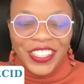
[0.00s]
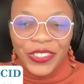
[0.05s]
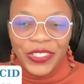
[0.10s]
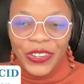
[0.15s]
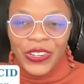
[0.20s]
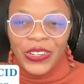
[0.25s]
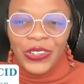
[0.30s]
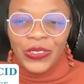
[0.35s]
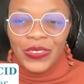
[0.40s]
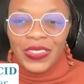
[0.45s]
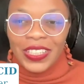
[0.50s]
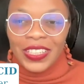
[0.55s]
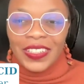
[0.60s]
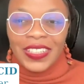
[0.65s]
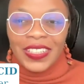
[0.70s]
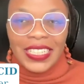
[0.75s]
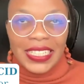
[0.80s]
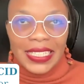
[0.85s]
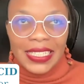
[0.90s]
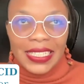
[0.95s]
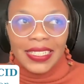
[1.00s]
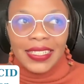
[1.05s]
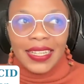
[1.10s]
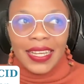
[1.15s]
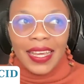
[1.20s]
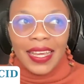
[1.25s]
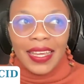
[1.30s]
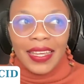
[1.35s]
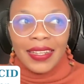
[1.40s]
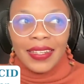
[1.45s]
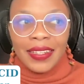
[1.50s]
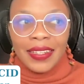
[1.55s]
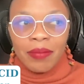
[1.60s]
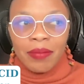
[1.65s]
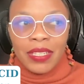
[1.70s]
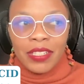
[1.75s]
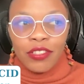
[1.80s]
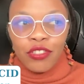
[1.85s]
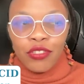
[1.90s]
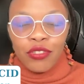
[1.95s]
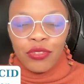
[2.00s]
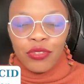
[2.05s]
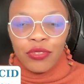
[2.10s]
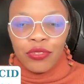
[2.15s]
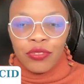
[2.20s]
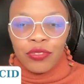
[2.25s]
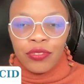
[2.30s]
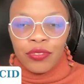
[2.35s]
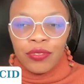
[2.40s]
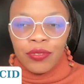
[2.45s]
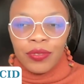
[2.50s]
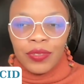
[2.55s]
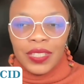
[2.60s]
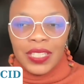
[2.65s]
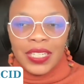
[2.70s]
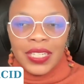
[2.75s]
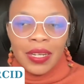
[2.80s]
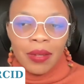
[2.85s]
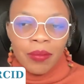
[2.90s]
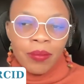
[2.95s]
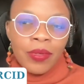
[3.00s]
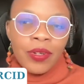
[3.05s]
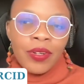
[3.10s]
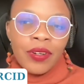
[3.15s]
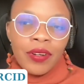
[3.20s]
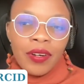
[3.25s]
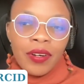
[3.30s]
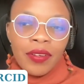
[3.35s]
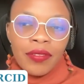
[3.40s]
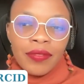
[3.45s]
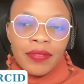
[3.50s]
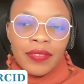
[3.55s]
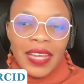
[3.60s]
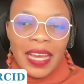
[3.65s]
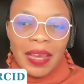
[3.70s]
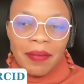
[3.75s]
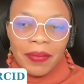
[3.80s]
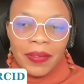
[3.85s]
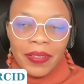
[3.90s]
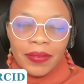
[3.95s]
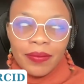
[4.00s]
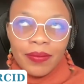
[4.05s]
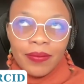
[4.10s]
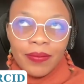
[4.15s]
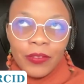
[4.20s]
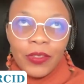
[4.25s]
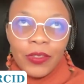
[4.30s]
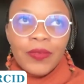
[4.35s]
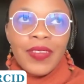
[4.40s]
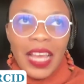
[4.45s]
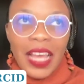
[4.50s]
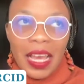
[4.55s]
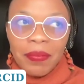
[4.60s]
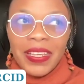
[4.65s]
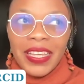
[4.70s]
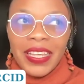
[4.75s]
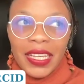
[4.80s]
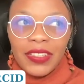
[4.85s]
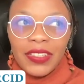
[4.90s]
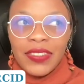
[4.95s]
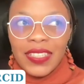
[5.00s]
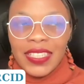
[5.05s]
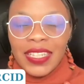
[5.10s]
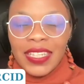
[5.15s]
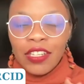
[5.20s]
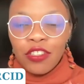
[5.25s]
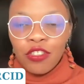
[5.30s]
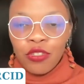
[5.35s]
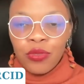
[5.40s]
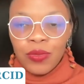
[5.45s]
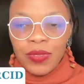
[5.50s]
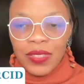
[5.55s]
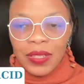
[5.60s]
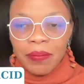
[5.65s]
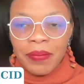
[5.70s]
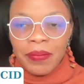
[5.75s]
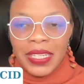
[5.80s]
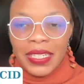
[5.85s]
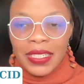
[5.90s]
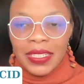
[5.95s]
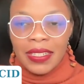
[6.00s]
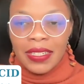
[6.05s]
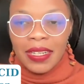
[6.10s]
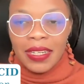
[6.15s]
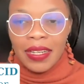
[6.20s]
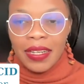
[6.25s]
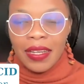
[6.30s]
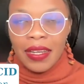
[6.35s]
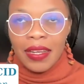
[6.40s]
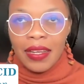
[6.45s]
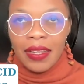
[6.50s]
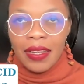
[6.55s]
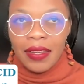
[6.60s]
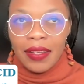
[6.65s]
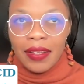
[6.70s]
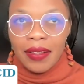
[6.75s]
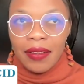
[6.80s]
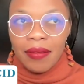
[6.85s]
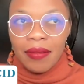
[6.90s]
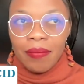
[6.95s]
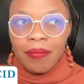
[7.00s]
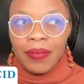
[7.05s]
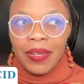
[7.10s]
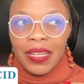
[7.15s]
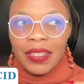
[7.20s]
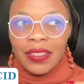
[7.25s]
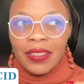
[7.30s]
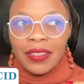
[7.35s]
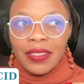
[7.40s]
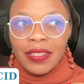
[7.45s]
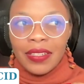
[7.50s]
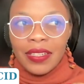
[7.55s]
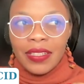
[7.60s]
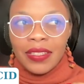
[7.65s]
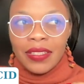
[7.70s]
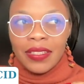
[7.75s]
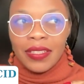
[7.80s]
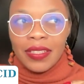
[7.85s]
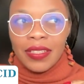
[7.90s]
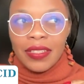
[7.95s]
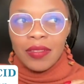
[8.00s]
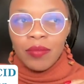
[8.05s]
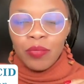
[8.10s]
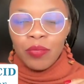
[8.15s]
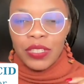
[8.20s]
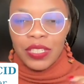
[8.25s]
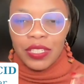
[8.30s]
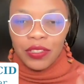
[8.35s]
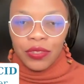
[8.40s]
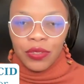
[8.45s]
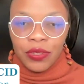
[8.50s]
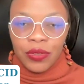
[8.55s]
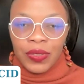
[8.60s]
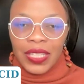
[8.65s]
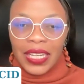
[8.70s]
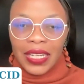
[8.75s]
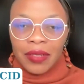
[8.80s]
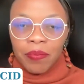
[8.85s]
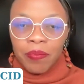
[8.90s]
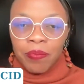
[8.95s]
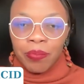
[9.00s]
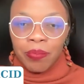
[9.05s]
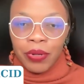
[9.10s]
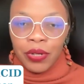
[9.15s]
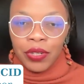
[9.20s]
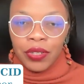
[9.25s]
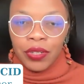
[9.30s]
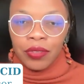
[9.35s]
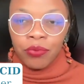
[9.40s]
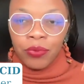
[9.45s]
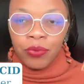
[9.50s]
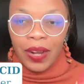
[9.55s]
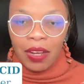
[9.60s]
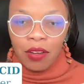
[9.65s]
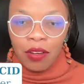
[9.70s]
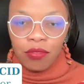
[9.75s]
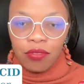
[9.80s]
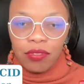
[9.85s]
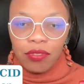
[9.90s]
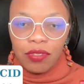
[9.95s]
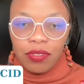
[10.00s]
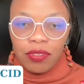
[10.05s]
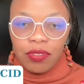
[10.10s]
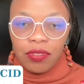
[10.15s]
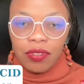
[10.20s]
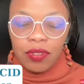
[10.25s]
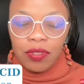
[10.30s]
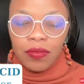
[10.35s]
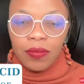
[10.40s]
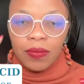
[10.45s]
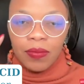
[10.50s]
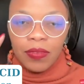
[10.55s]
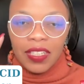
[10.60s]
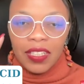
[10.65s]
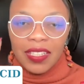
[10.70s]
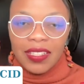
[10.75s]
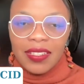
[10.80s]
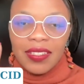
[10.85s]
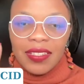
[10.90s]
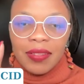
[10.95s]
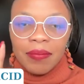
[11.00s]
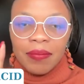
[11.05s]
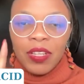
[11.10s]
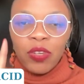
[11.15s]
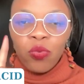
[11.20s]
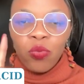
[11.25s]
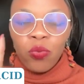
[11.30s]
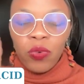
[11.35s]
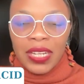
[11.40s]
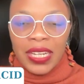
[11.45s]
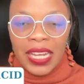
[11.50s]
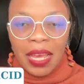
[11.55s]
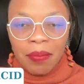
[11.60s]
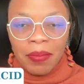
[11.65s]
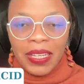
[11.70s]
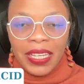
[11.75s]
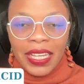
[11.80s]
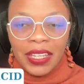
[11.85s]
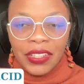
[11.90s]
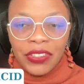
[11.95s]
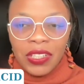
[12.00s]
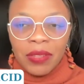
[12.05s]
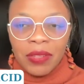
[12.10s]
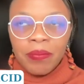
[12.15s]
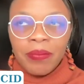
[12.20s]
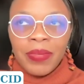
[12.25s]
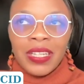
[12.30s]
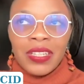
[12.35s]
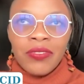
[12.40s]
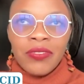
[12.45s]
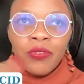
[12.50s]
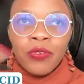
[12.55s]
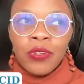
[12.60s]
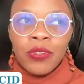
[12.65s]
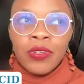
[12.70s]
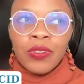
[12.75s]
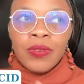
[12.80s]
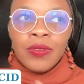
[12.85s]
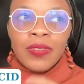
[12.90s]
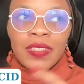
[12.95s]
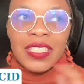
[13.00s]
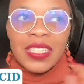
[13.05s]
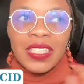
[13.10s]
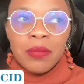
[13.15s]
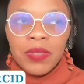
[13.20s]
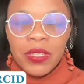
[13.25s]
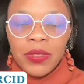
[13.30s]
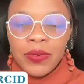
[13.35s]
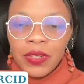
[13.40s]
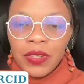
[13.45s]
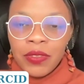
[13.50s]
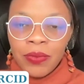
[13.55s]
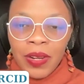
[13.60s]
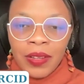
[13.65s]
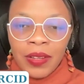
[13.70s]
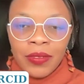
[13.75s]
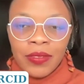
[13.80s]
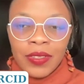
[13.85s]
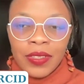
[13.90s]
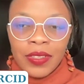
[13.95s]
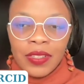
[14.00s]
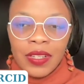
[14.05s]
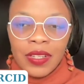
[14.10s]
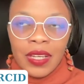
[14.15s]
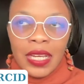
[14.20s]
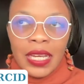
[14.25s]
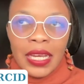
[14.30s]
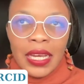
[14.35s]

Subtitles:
so there isn't a limit to the number of applications that you submit, but it's just important to note that per round, just submit one application, but for subsequent rounds,